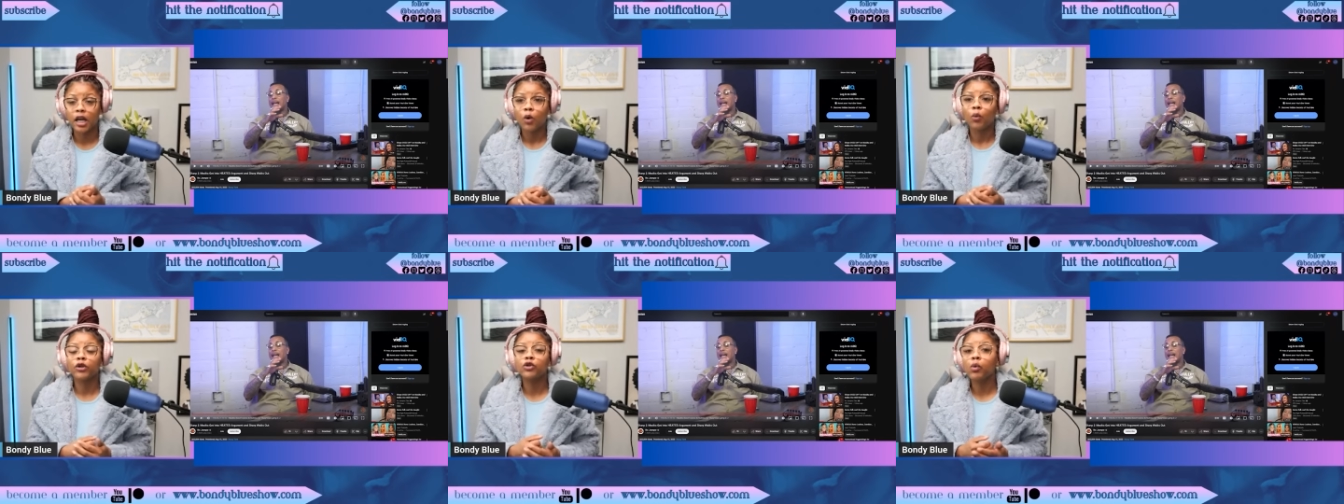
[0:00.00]

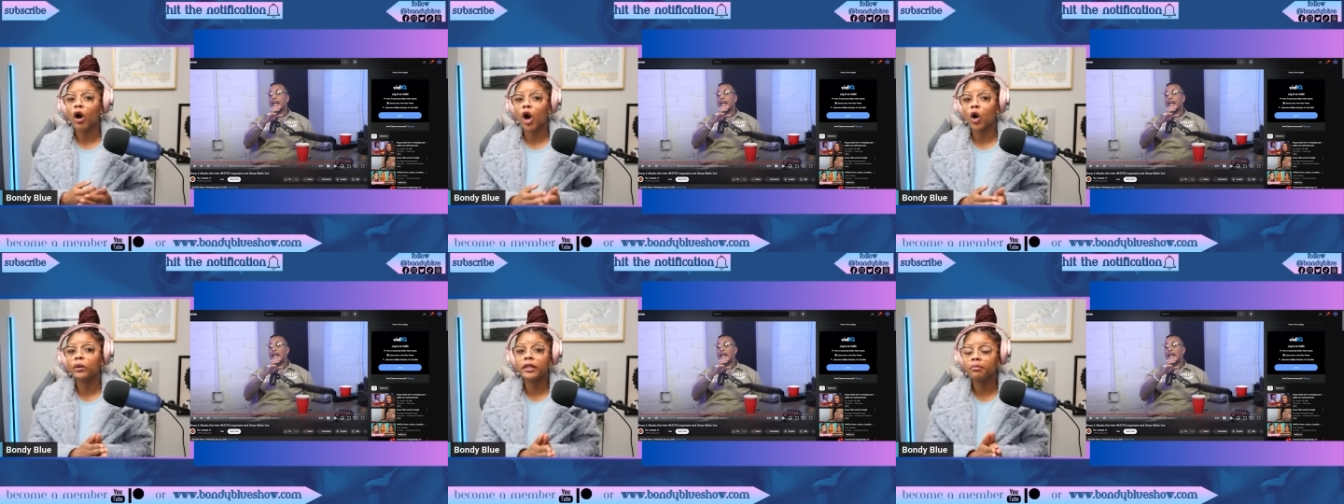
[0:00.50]
when you are
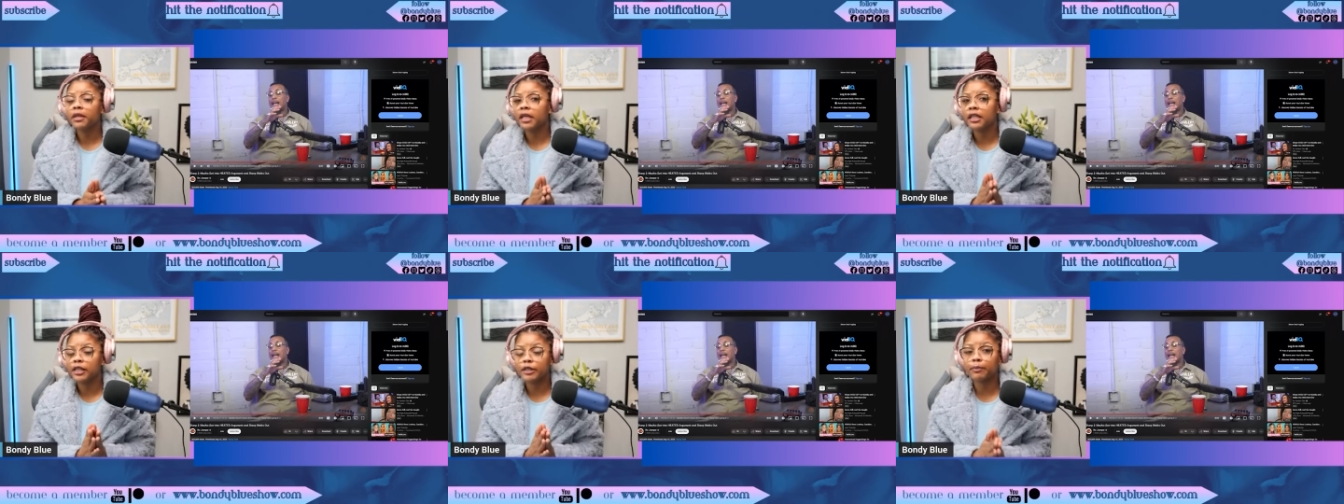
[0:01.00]
only being
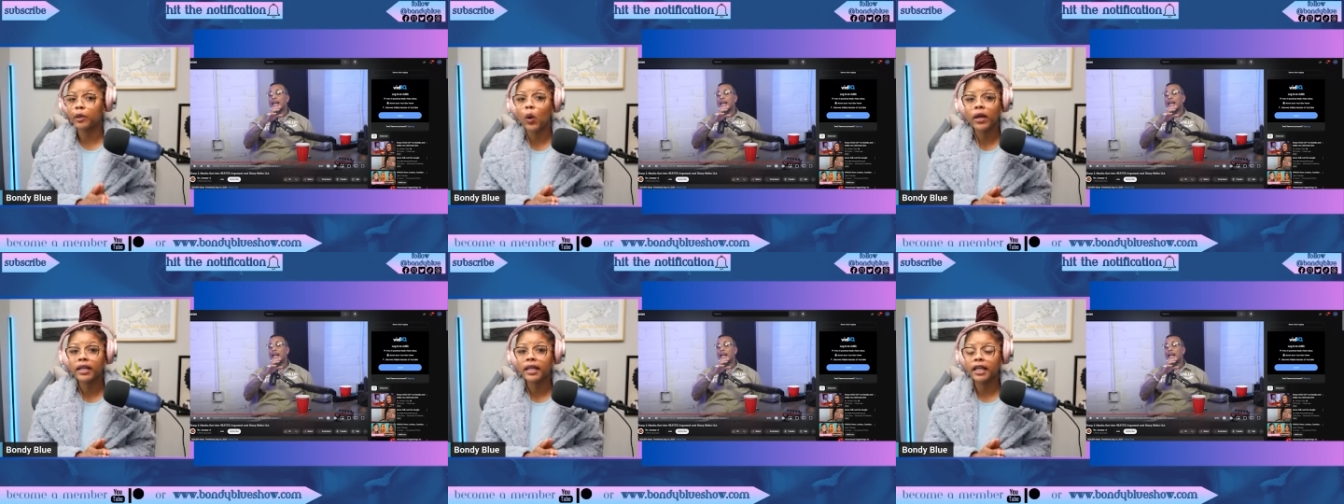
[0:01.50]

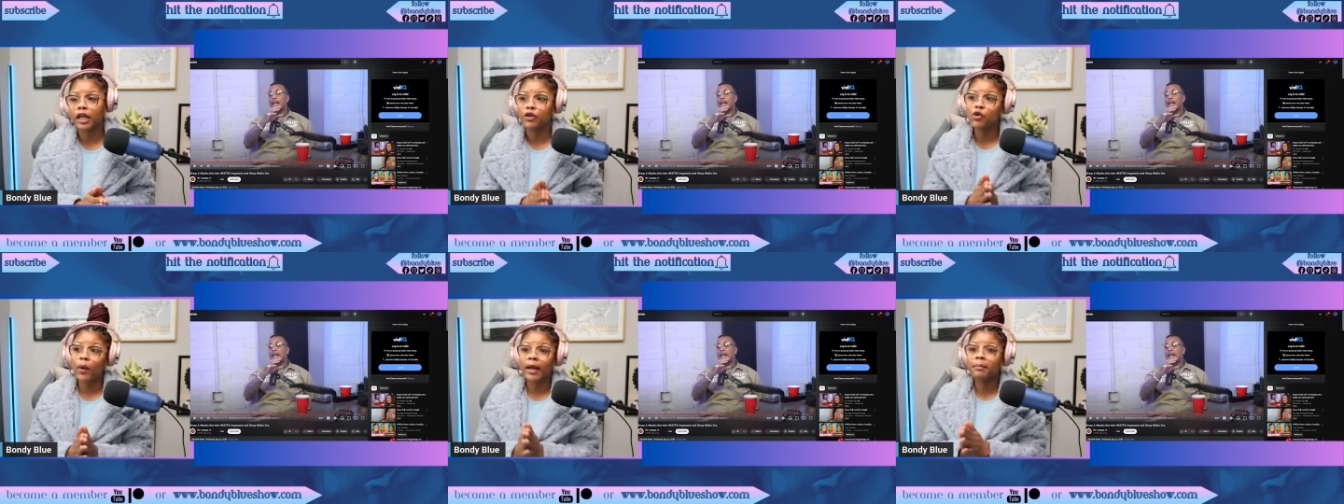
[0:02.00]
exploited and
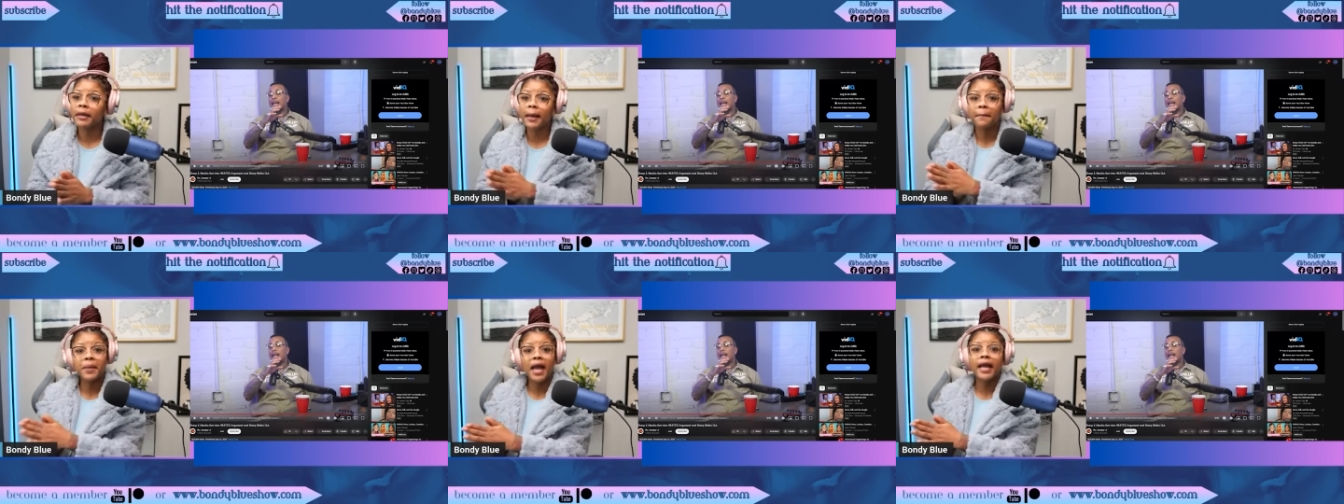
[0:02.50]
you ain't
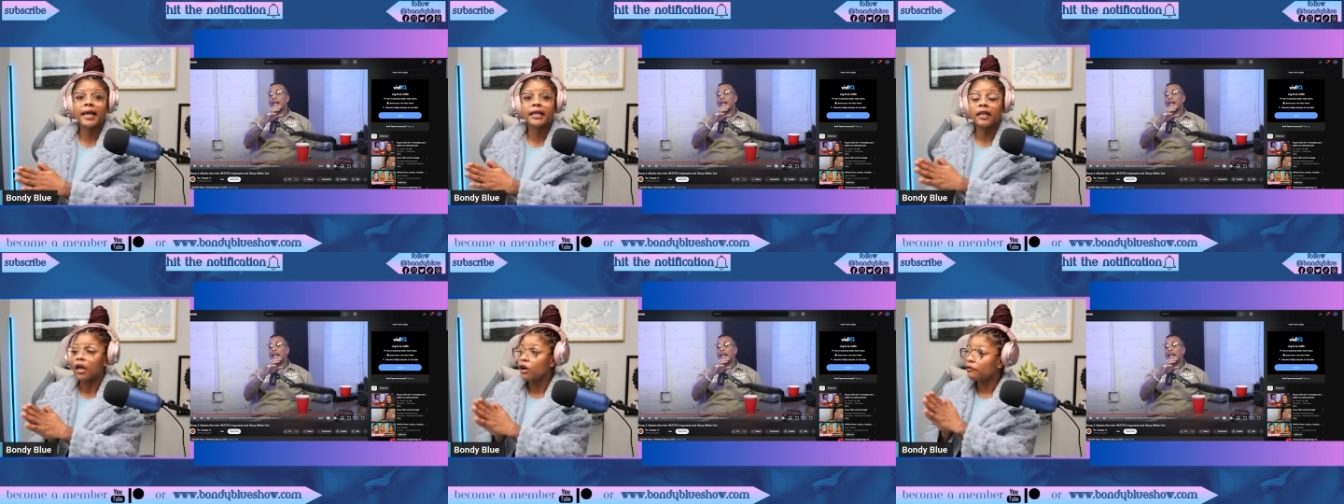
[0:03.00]
being
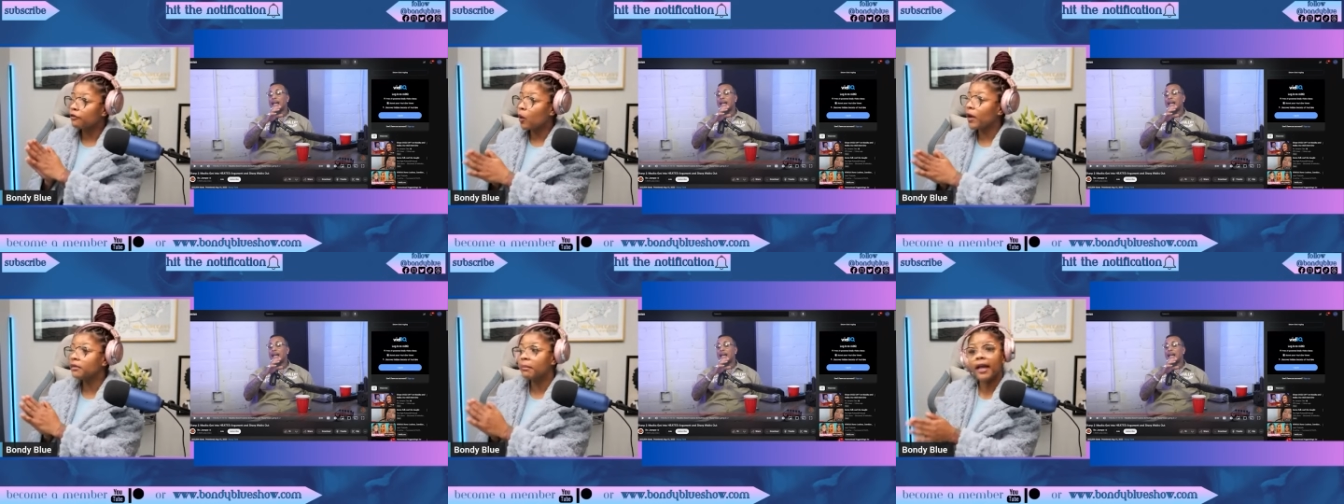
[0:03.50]
paid
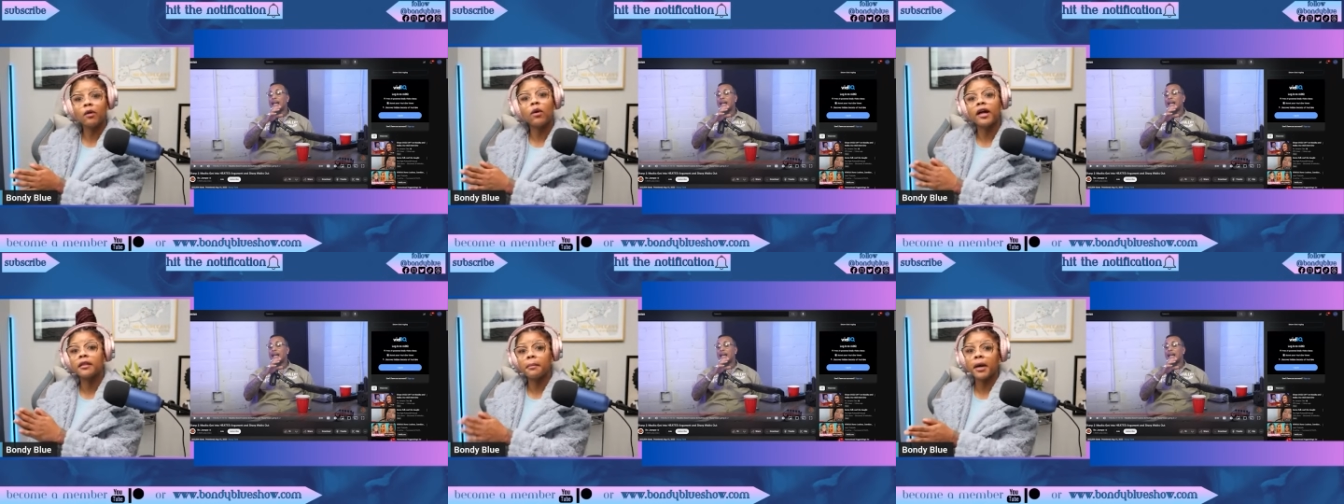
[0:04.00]
Floyd
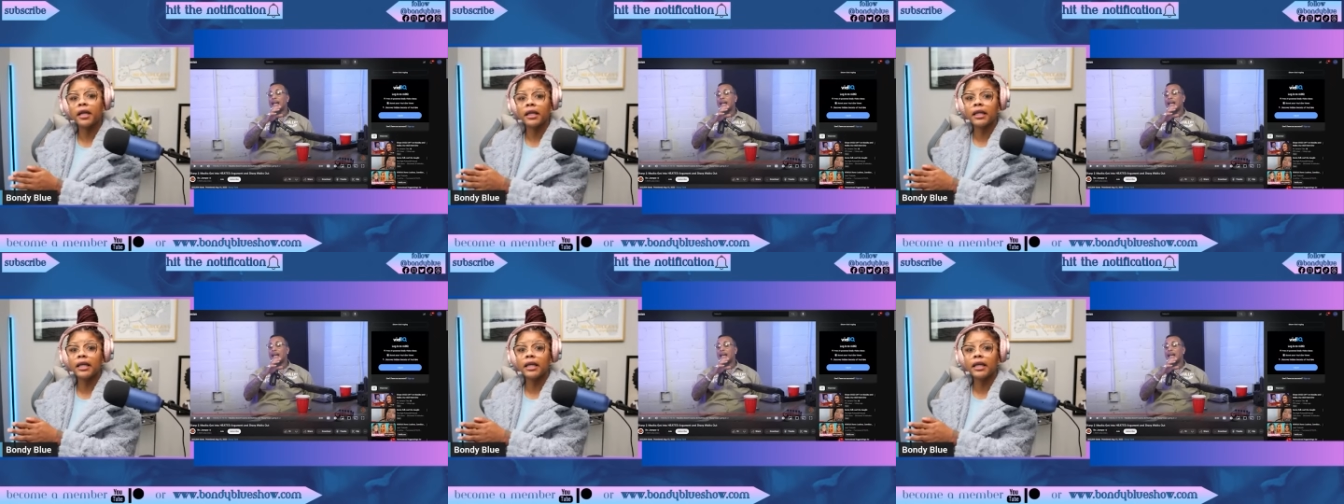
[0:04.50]
Mayweather money